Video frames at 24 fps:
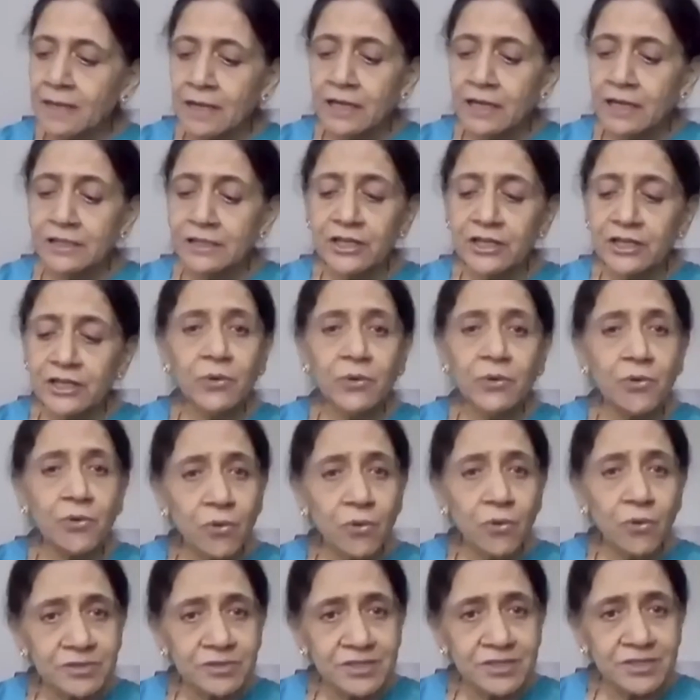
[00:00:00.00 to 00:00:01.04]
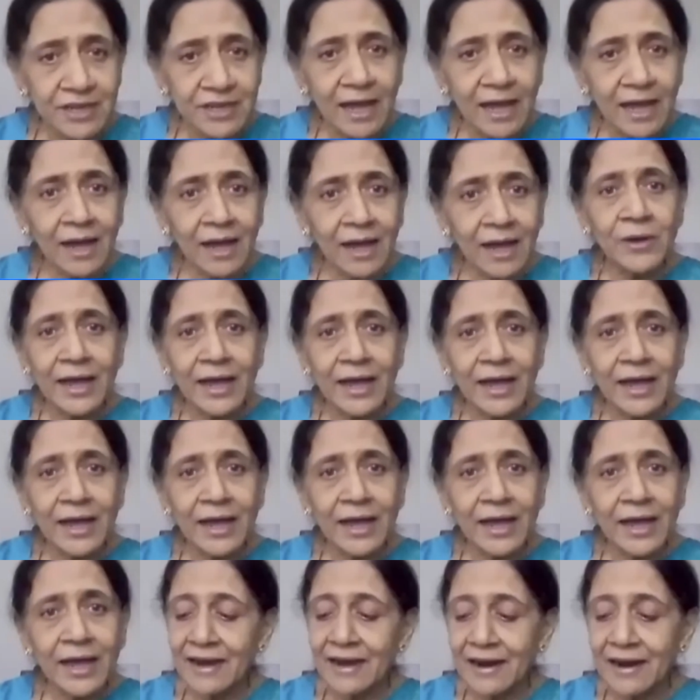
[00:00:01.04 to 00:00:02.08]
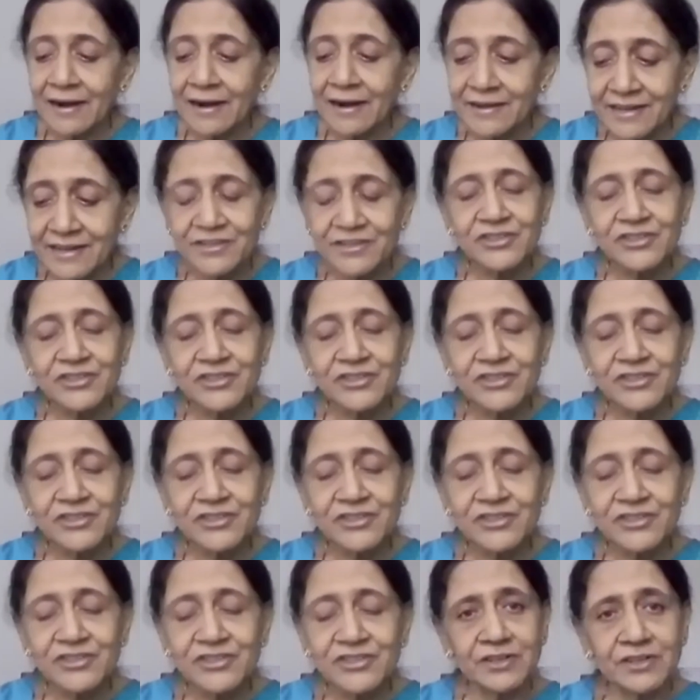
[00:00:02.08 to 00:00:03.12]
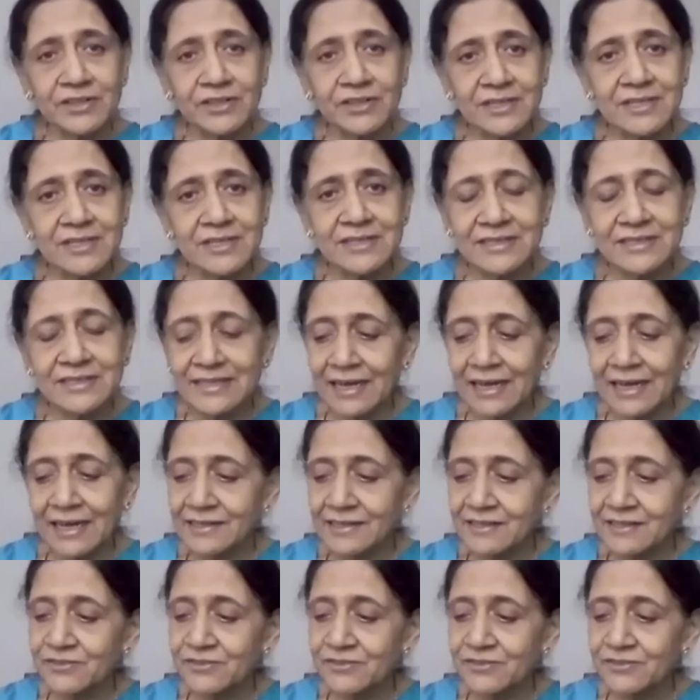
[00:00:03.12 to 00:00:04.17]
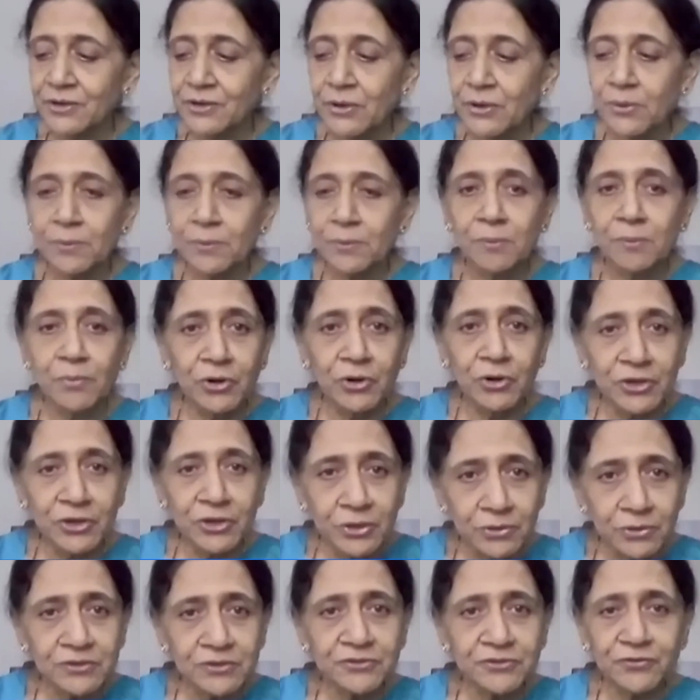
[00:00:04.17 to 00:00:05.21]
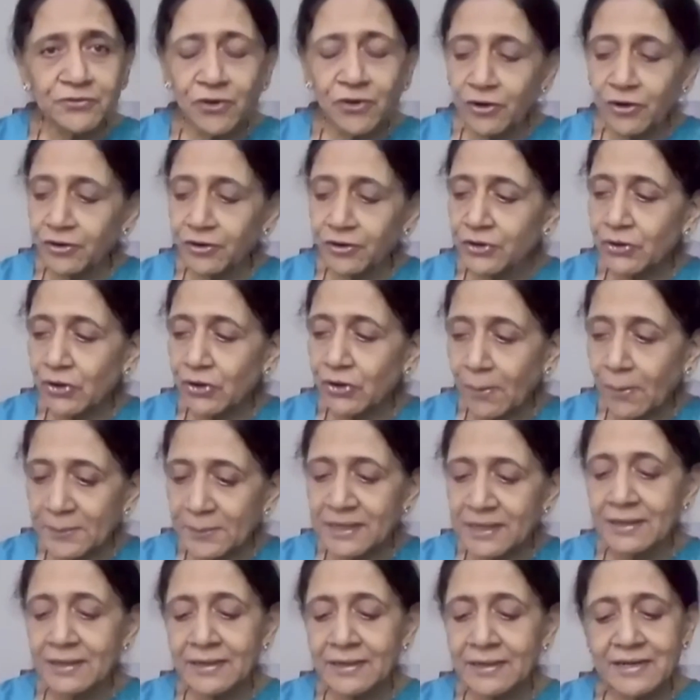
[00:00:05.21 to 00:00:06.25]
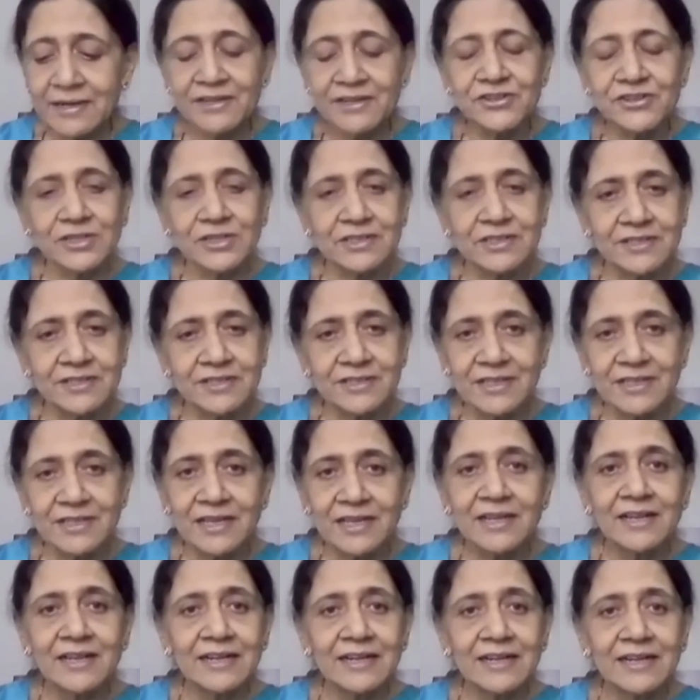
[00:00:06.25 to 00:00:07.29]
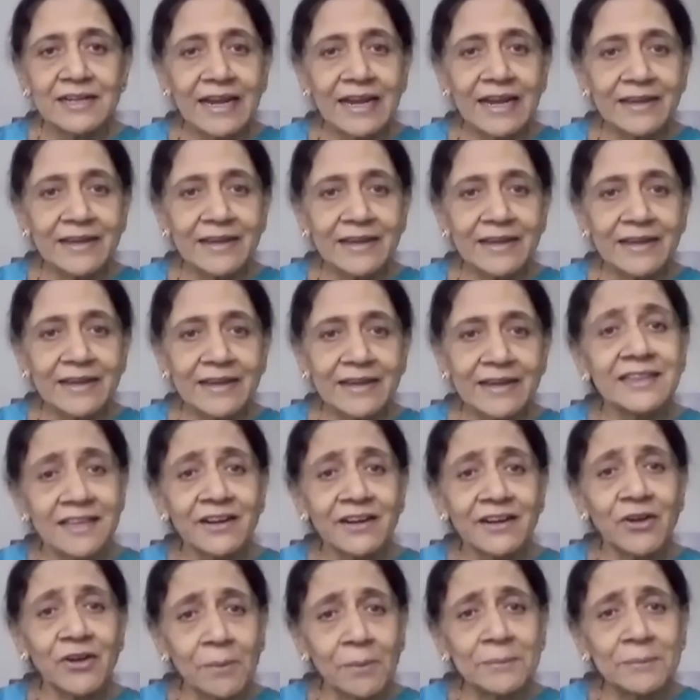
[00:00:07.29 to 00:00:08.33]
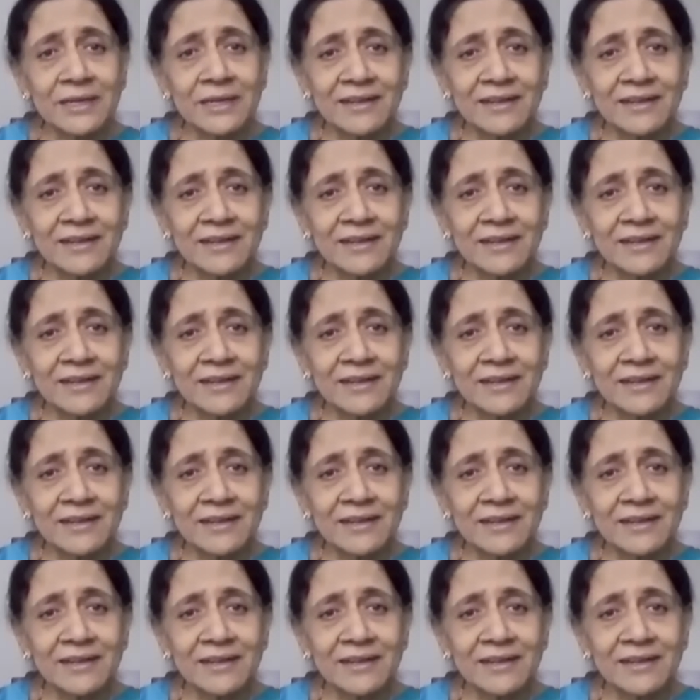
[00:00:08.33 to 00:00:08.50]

The course now has additional features, that is, modules for common conditions, like other common